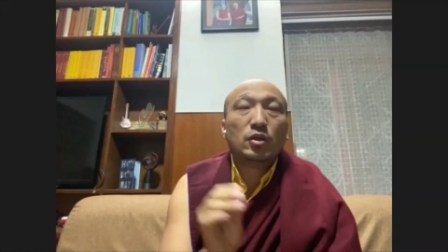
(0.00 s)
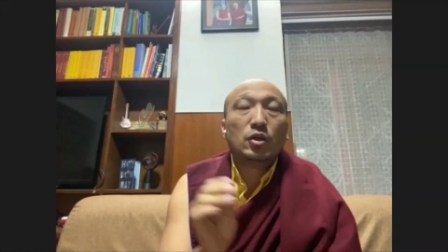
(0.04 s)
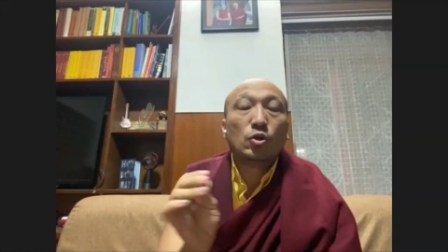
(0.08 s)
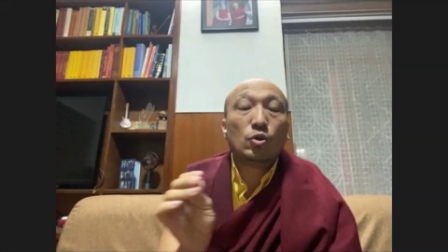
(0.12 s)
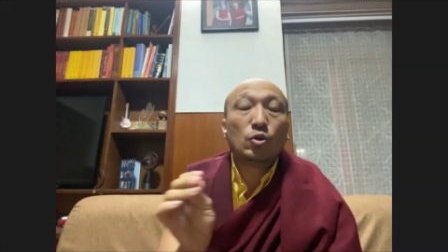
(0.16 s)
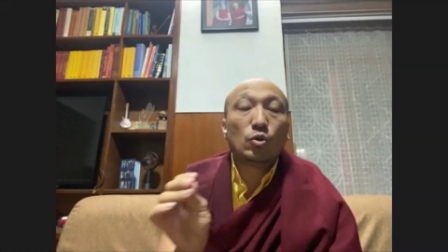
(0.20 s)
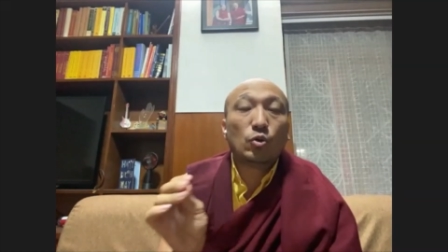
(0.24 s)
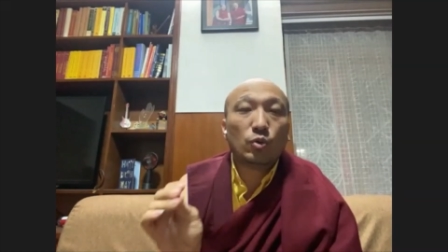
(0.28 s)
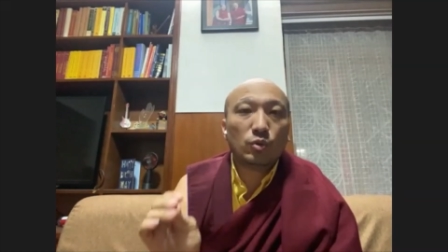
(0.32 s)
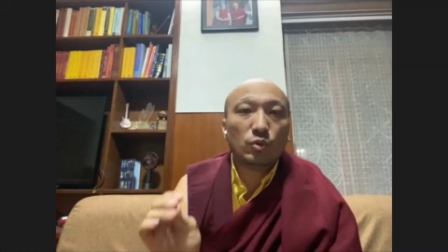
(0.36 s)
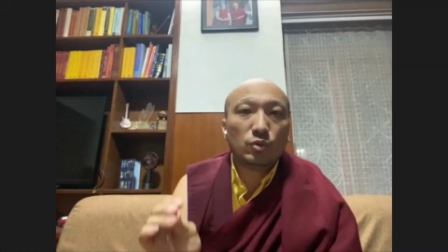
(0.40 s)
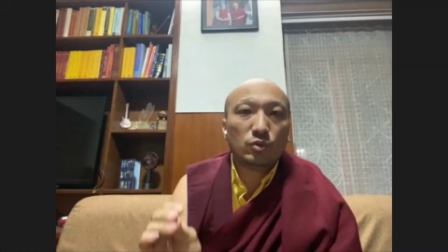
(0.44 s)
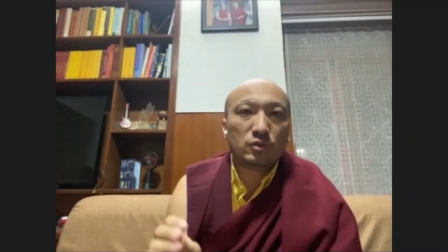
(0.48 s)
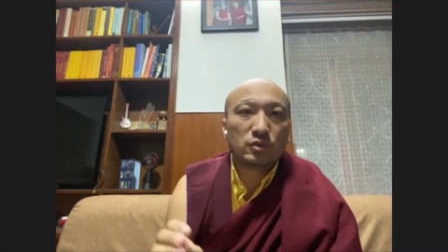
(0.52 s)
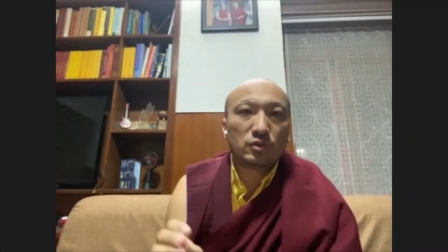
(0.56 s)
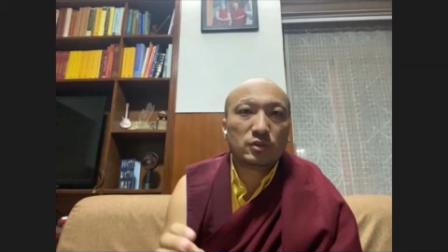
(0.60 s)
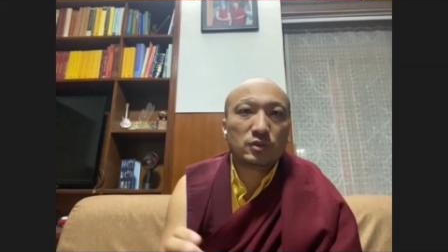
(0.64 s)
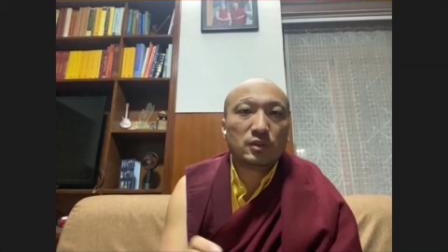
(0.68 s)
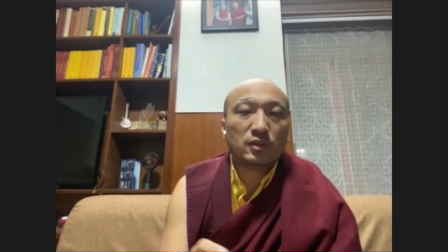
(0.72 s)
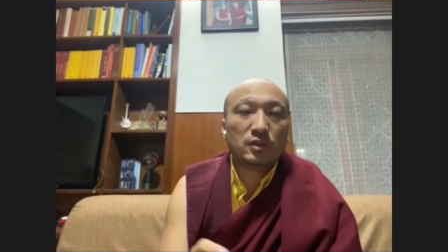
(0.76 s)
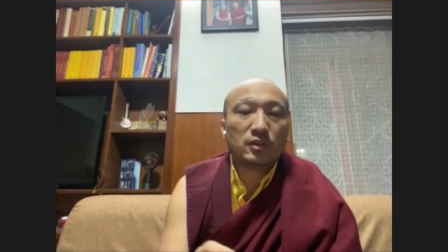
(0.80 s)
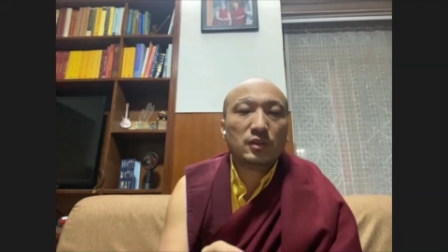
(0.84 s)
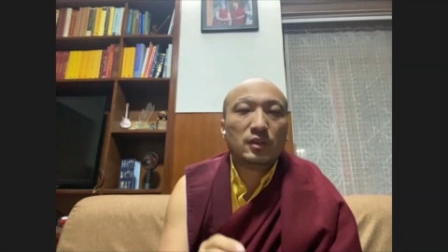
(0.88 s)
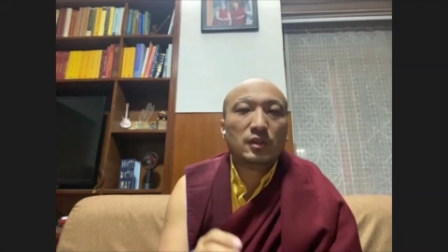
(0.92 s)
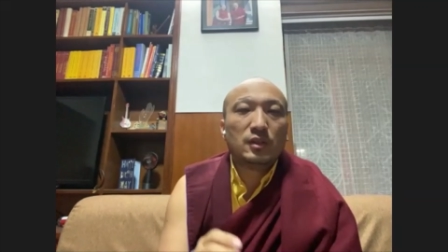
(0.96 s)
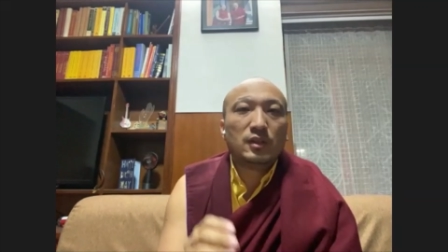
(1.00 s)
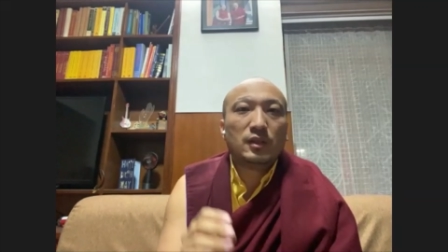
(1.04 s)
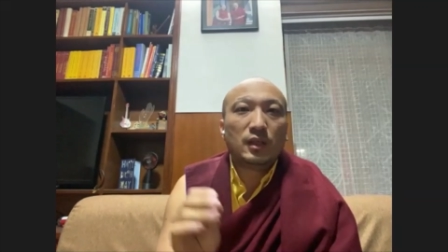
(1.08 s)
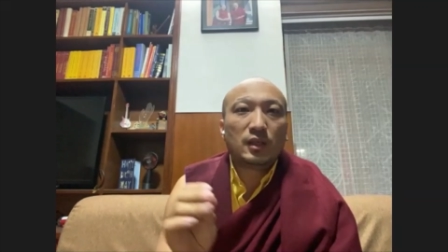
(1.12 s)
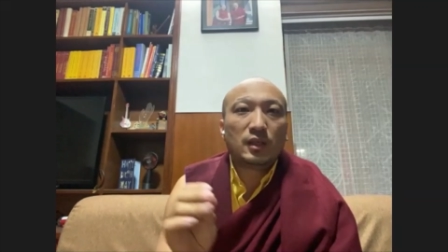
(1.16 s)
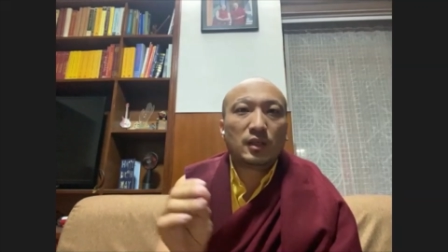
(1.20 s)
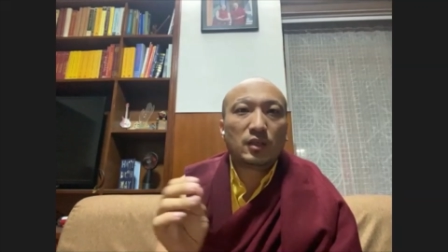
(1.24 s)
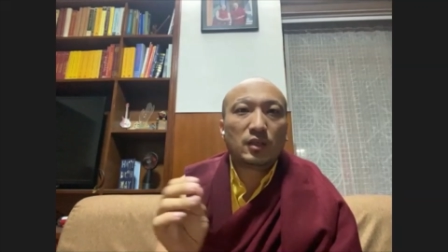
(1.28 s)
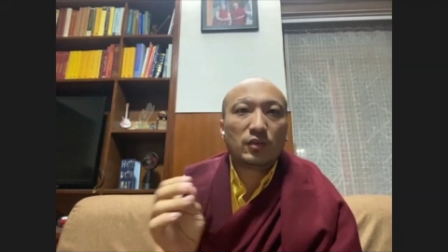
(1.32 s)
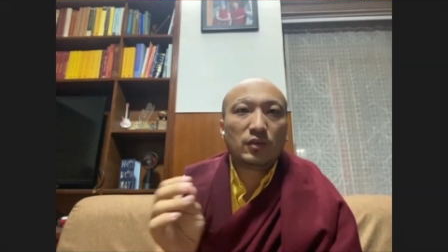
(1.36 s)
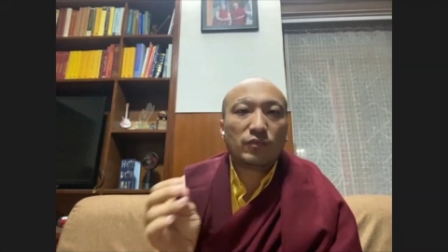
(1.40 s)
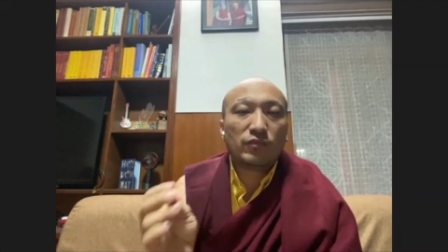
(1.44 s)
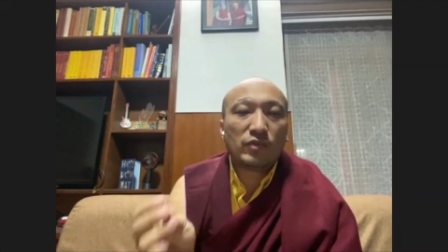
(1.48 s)
hold like
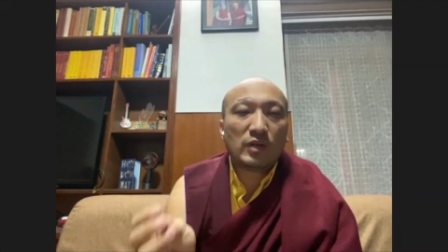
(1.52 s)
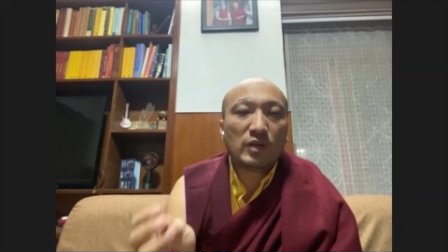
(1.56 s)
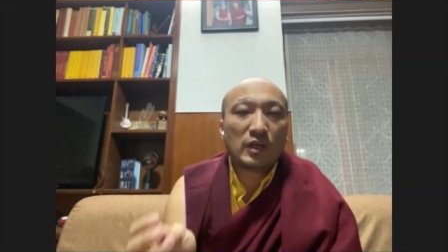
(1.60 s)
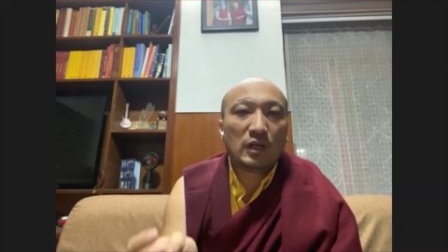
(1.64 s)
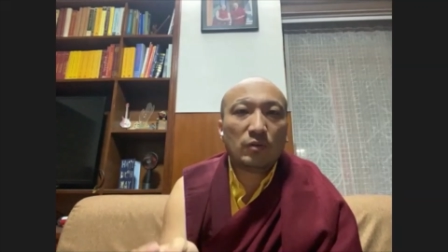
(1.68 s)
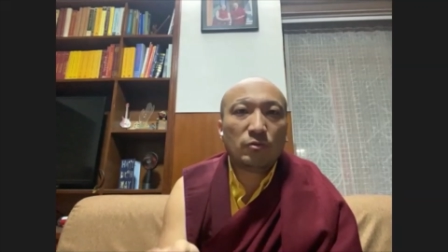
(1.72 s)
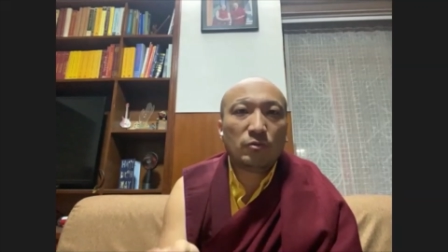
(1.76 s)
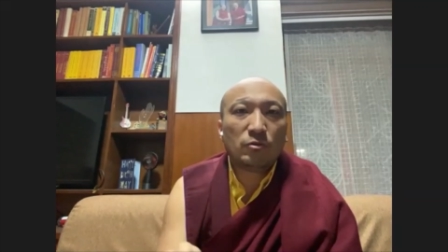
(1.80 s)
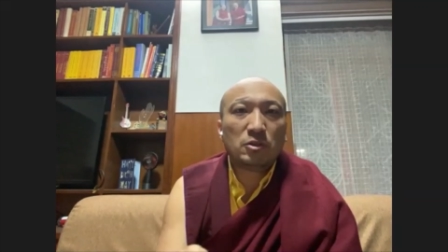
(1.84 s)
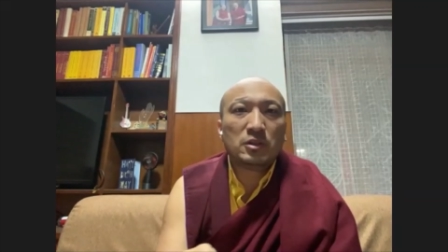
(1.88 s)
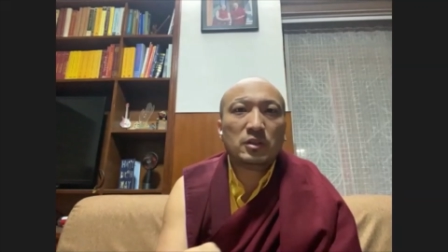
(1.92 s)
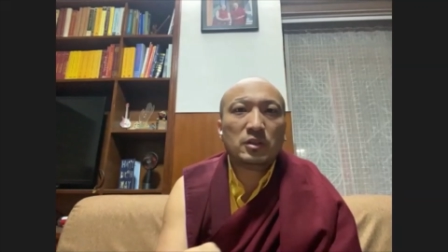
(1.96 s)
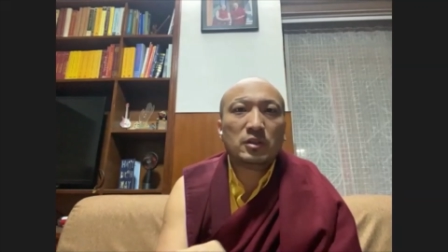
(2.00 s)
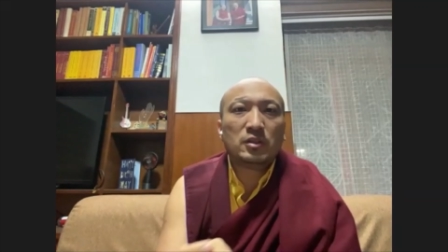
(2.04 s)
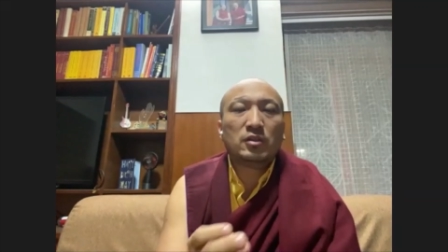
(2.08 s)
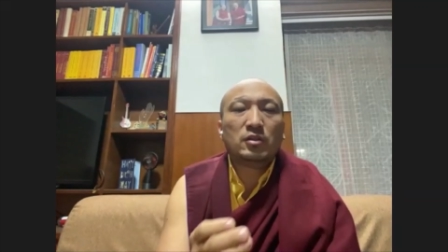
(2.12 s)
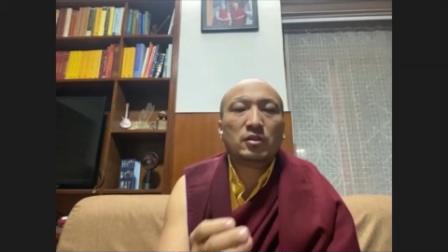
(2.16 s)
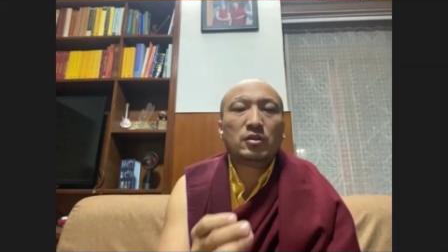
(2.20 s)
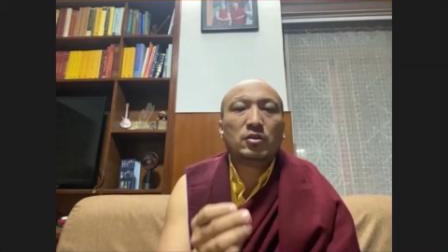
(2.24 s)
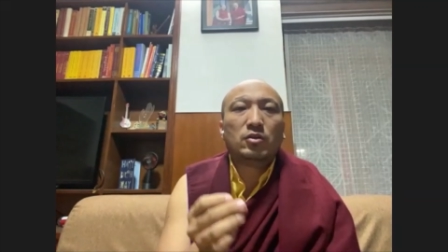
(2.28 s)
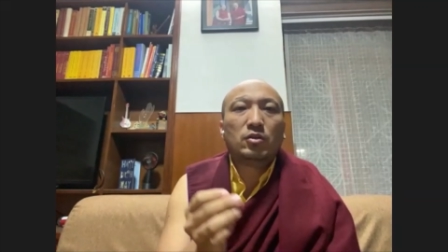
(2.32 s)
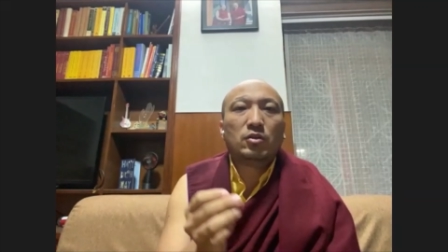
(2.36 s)
a flower